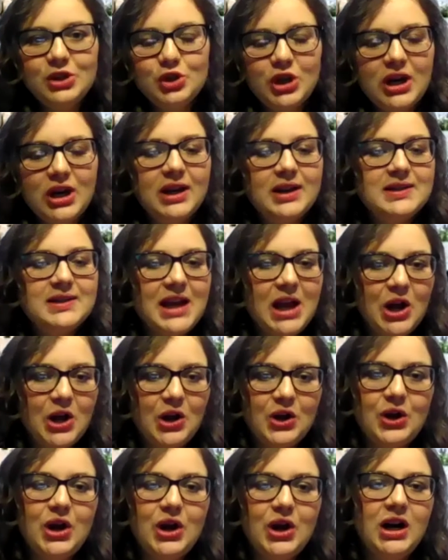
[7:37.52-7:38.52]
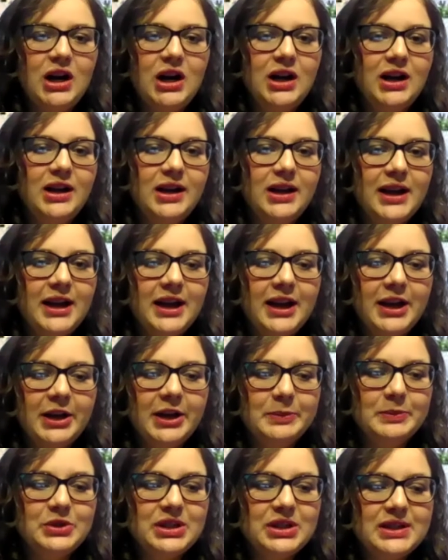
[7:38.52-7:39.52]
drugs, alcohol,
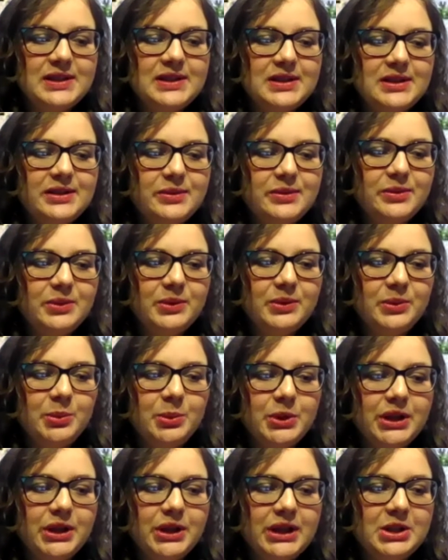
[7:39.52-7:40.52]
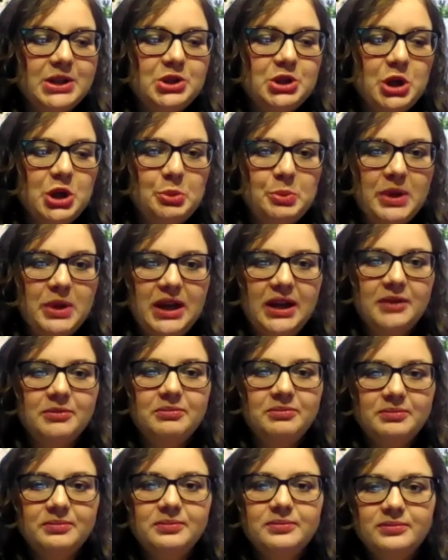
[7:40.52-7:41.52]
just really shown
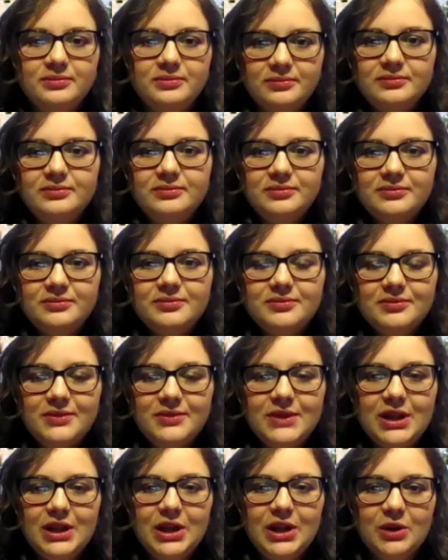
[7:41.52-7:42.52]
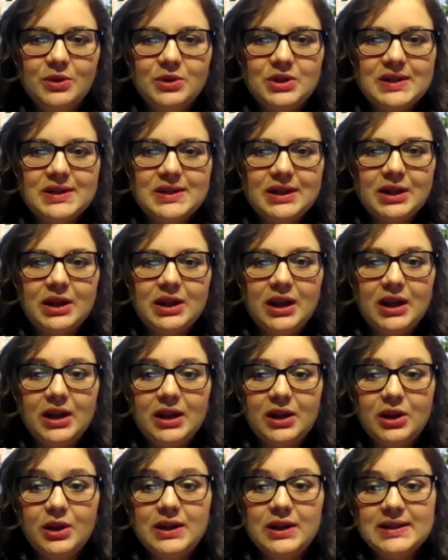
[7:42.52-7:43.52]
me, just
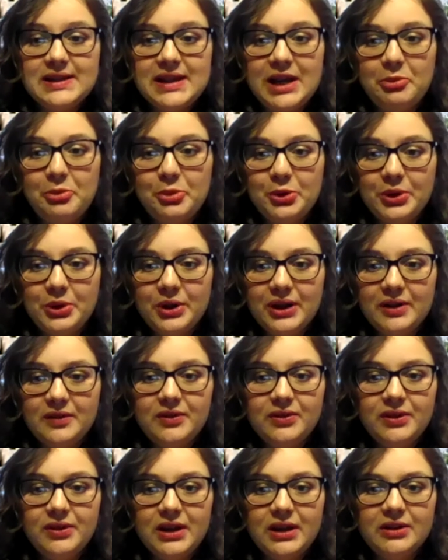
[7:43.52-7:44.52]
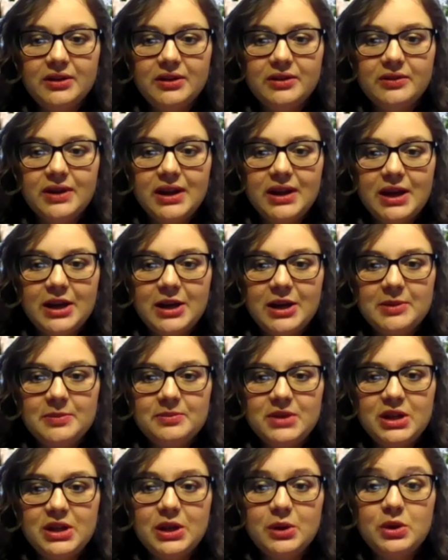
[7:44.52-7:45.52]
a good example of
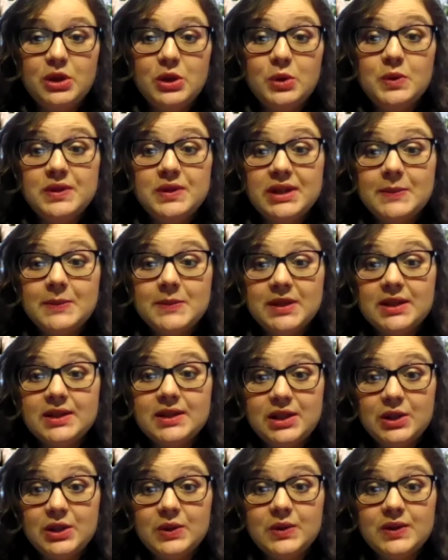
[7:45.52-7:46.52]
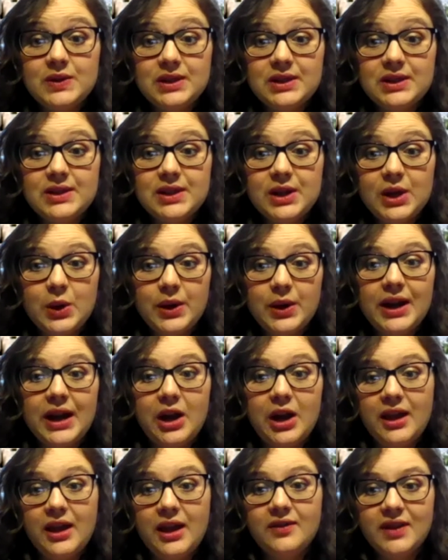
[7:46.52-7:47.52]
youth substance use. And
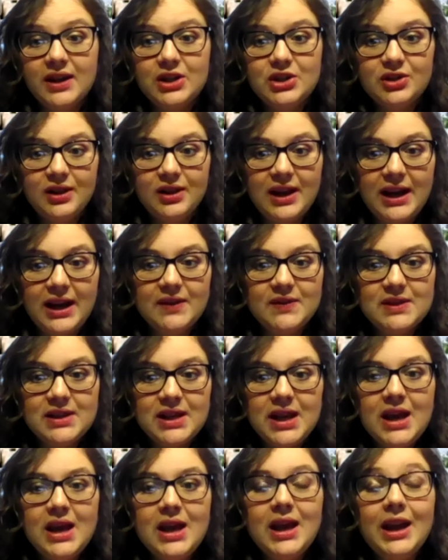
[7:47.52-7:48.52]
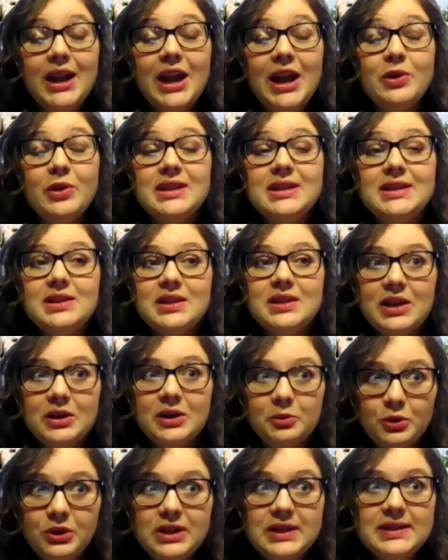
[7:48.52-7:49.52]
how that affects your lives, and how
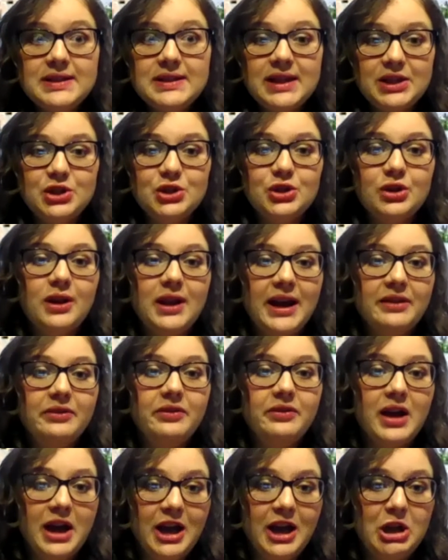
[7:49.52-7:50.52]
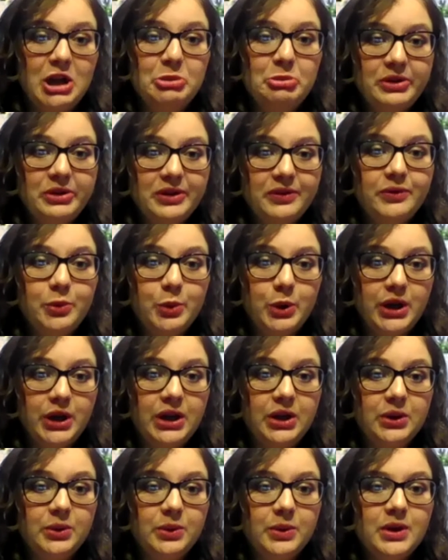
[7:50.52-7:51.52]
it really sets your life up for
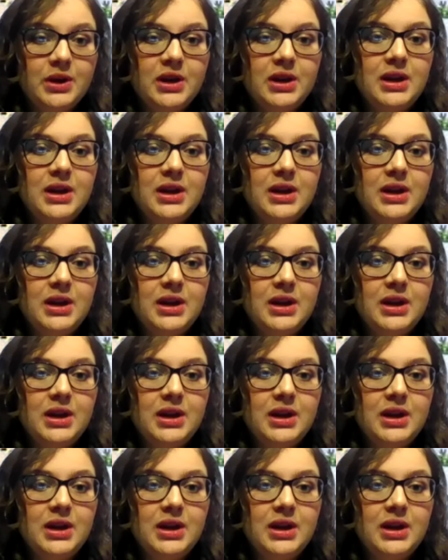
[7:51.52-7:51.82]
you.